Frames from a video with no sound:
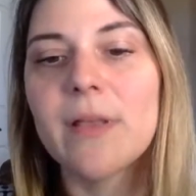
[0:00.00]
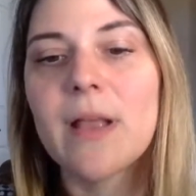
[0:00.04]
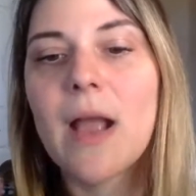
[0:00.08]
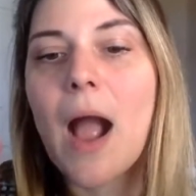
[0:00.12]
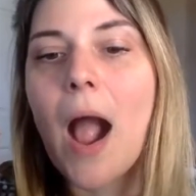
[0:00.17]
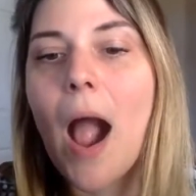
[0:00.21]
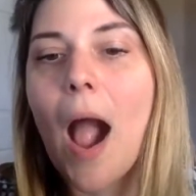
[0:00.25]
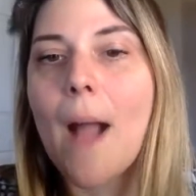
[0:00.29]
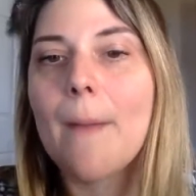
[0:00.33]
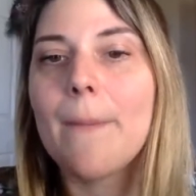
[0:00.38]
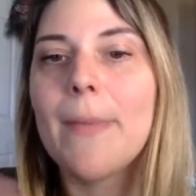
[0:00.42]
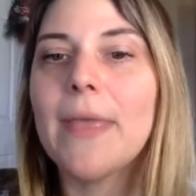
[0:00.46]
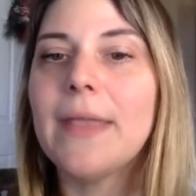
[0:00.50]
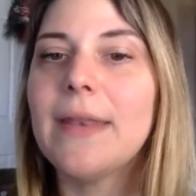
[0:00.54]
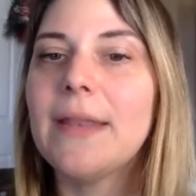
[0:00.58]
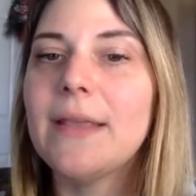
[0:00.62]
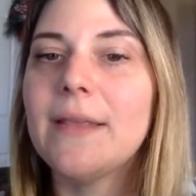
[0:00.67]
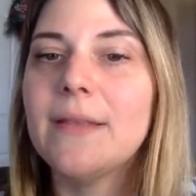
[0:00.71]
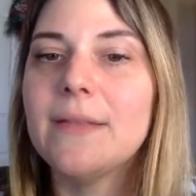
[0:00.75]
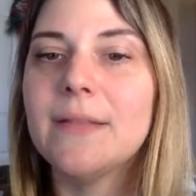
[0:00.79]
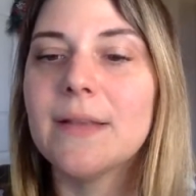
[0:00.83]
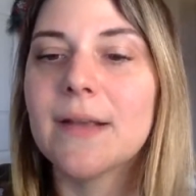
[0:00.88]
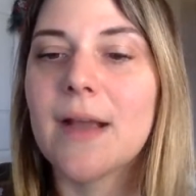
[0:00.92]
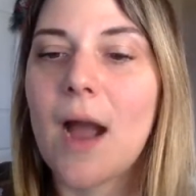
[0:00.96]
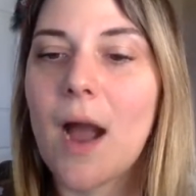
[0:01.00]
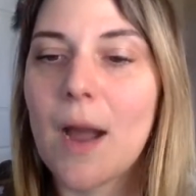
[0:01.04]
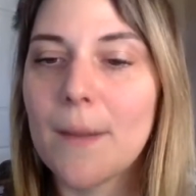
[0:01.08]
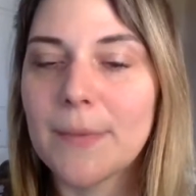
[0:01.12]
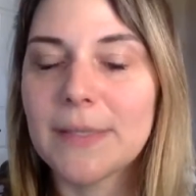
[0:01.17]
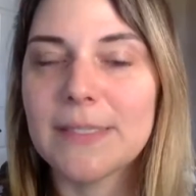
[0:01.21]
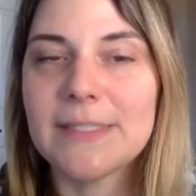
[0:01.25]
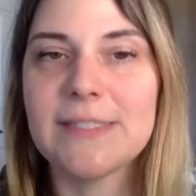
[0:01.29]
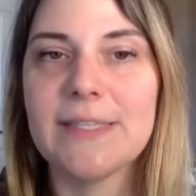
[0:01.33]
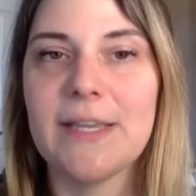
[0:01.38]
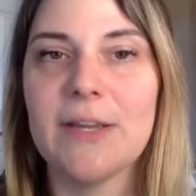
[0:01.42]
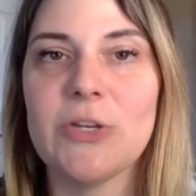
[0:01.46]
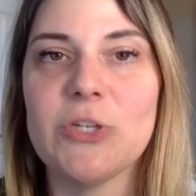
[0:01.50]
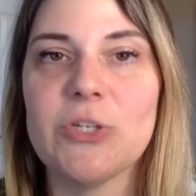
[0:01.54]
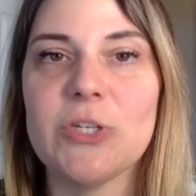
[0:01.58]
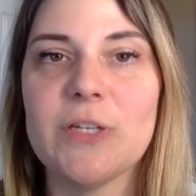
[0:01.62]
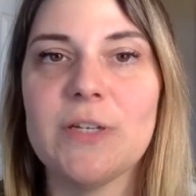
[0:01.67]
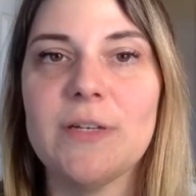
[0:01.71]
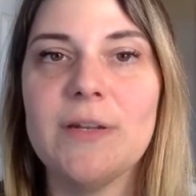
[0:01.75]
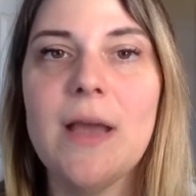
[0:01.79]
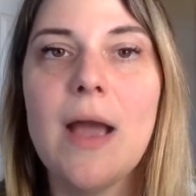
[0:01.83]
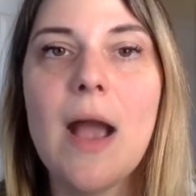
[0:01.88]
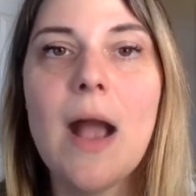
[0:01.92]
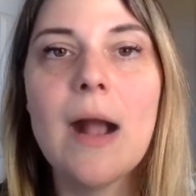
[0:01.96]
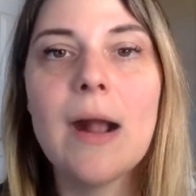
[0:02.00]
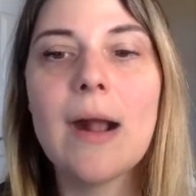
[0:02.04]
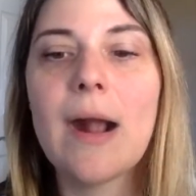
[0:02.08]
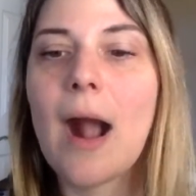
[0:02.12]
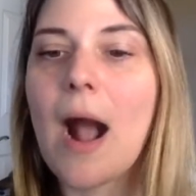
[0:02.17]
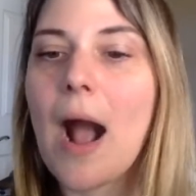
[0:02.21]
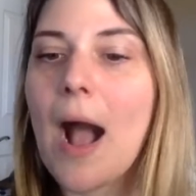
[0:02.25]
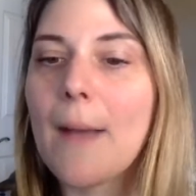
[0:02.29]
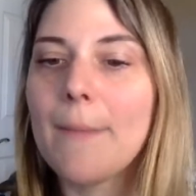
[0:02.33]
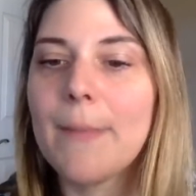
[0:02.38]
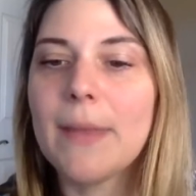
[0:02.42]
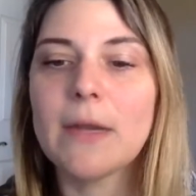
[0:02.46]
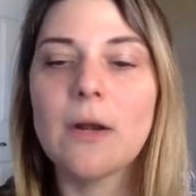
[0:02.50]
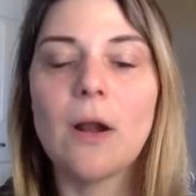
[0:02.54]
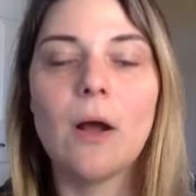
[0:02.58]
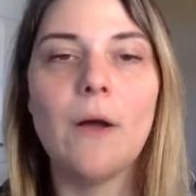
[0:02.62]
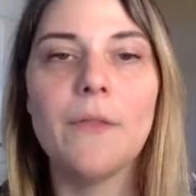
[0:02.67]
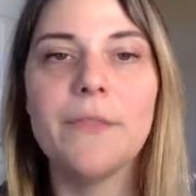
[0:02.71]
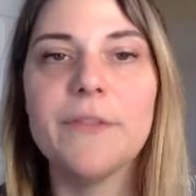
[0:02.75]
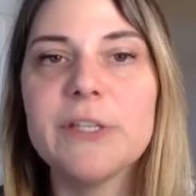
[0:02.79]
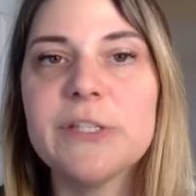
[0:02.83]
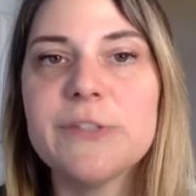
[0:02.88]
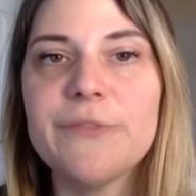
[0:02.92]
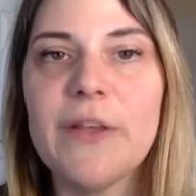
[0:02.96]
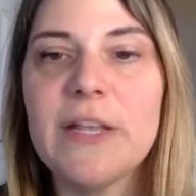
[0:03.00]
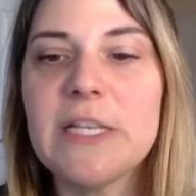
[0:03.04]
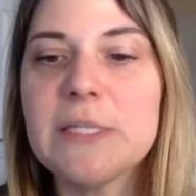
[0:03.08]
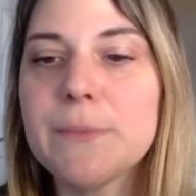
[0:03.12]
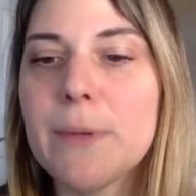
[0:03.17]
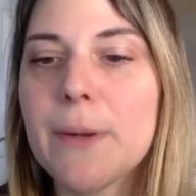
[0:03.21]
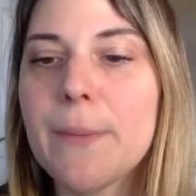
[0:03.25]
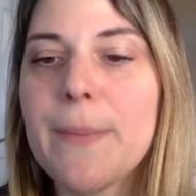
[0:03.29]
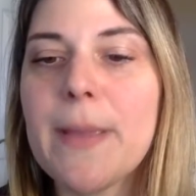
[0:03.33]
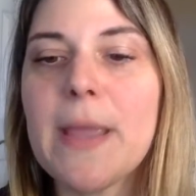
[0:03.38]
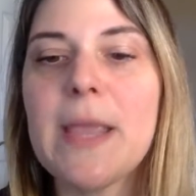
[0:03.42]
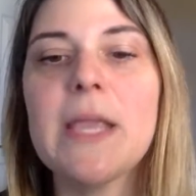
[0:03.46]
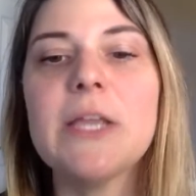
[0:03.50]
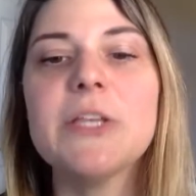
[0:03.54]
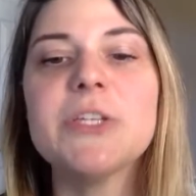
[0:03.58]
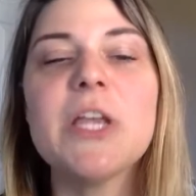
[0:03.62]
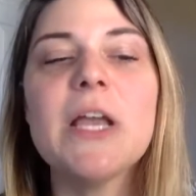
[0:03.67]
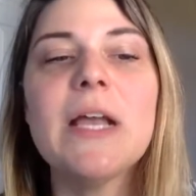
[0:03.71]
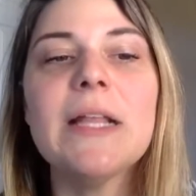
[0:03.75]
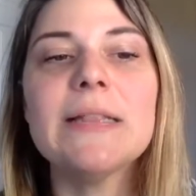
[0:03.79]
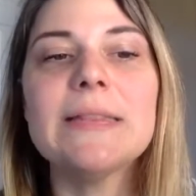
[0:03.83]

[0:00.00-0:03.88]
Comment in the comment section, comment on this Facebook page.